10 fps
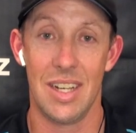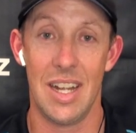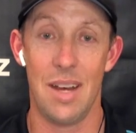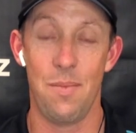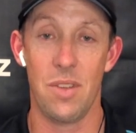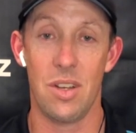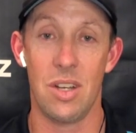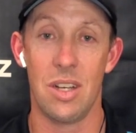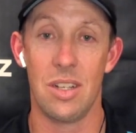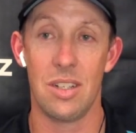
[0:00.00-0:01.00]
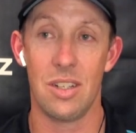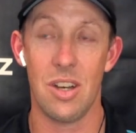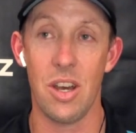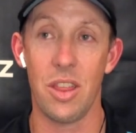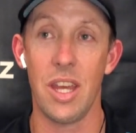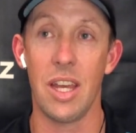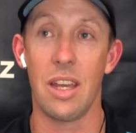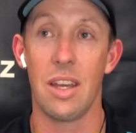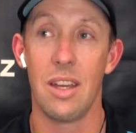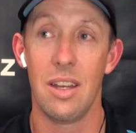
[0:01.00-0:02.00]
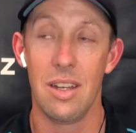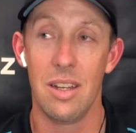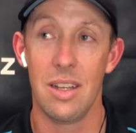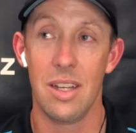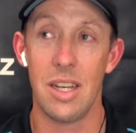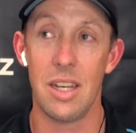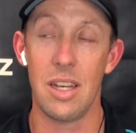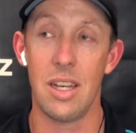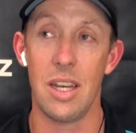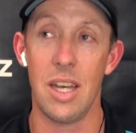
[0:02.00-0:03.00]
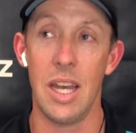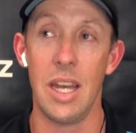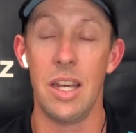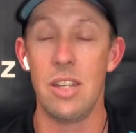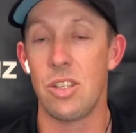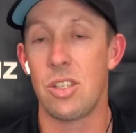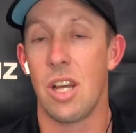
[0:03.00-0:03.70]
Um, I think he just,